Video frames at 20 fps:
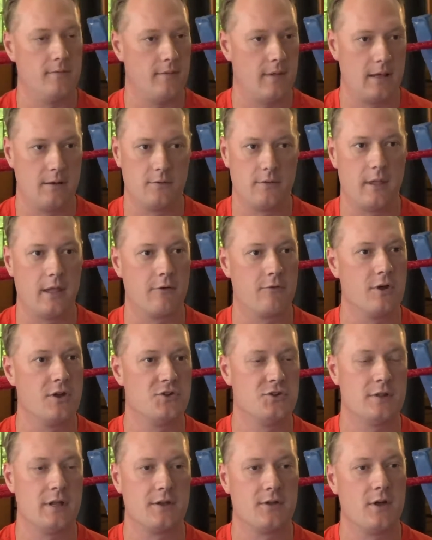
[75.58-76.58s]
they, they
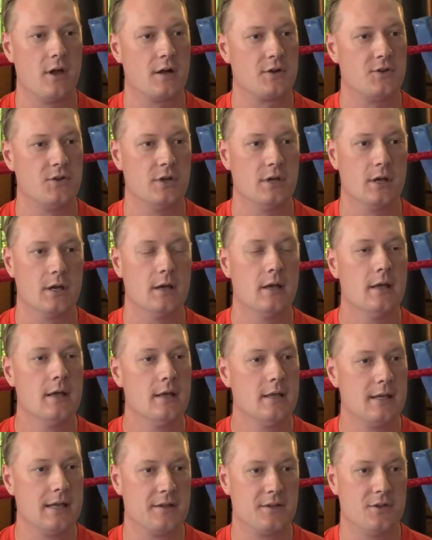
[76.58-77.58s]
greet you, they talk to you,
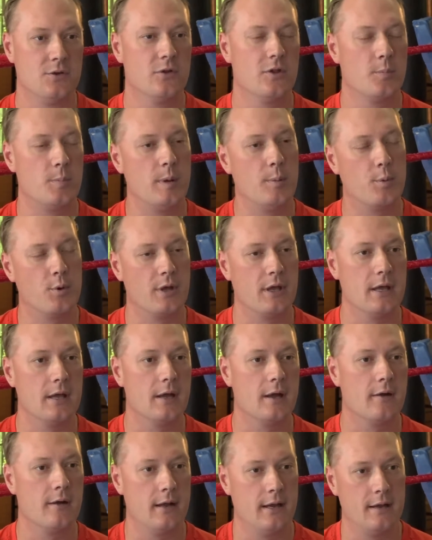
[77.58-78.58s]
you get to know the people
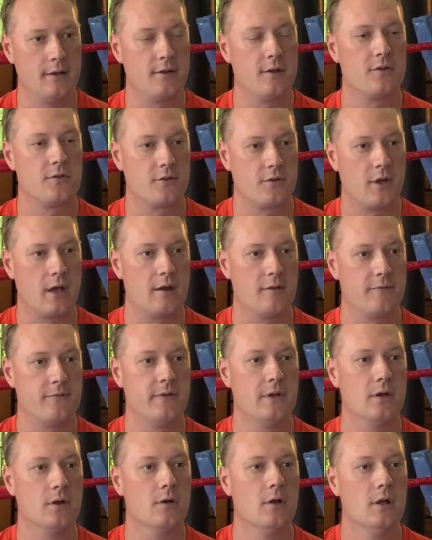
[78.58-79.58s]
here, and it does kind of
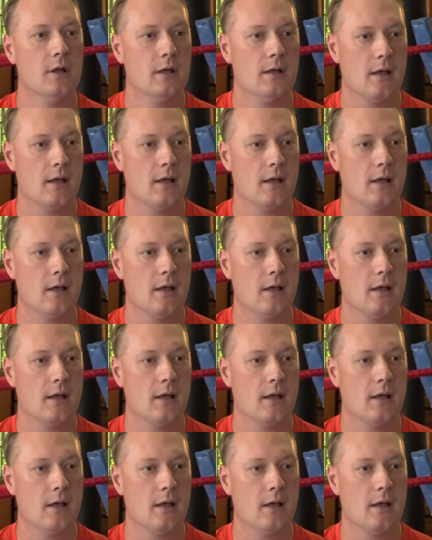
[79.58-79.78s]
feel